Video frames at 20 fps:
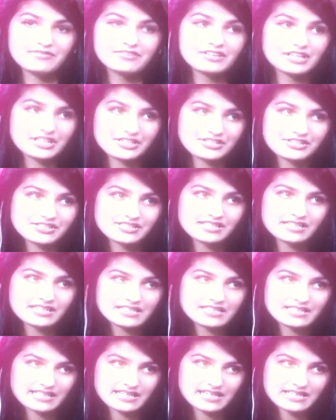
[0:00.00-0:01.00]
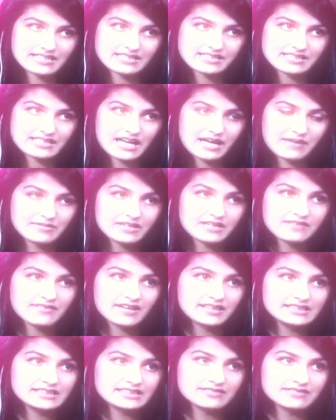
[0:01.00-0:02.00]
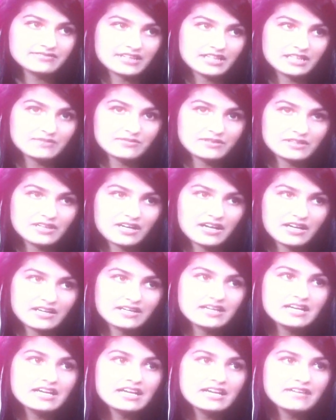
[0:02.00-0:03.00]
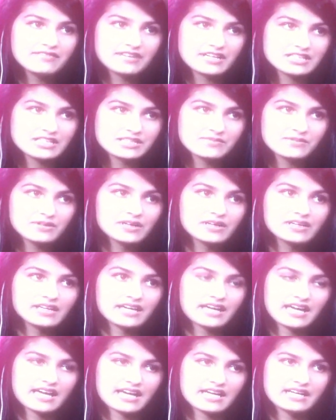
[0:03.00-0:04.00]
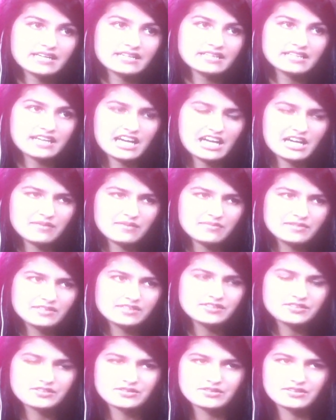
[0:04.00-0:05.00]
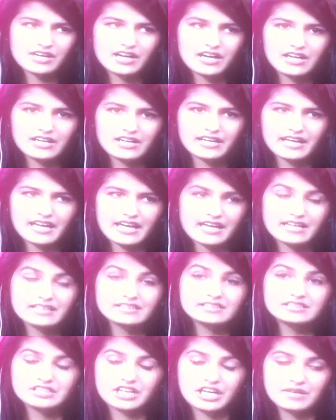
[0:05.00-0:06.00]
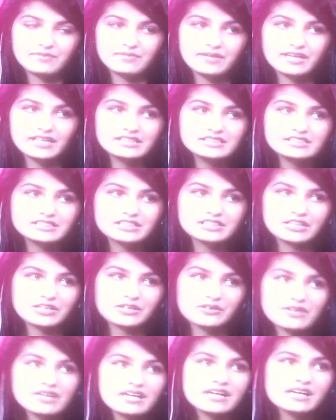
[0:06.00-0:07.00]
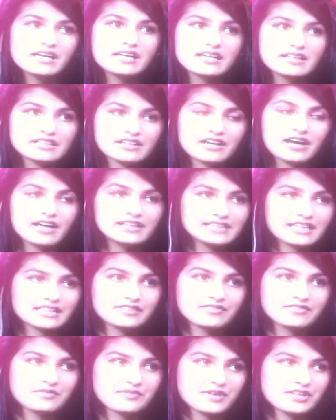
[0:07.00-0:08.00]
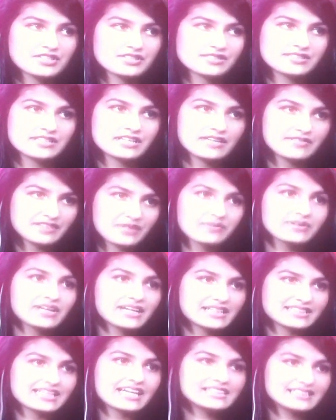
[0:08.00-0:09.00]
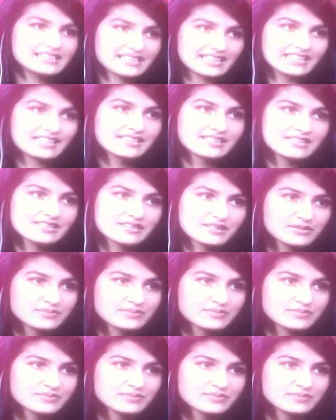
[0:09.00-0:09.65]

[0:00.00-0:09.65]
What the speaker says: and if they're interested in tickets, the event is available on Facebook and Suhawk and Starbuzz. So the contact information is there if they would like to get tickets.